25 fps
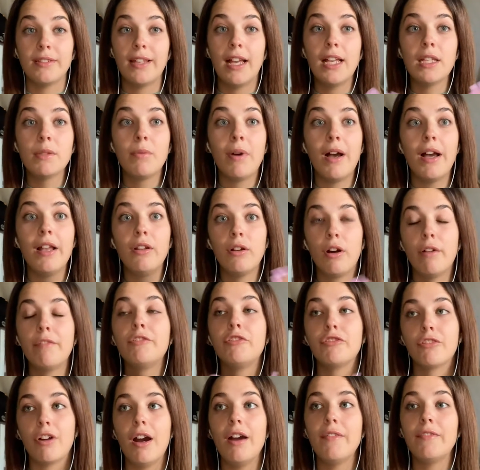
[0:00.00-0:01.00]
That's why a lot of
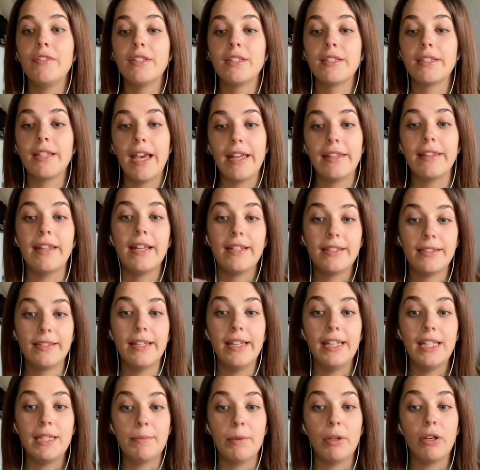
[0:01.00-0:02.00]
drivers get their
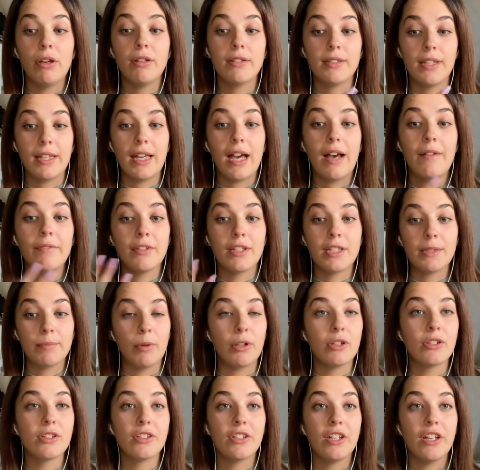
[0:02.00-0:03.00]
seats, because they have the
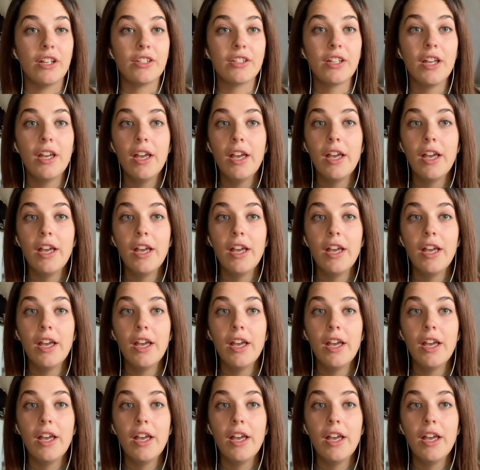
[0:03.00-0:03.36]
sponsors.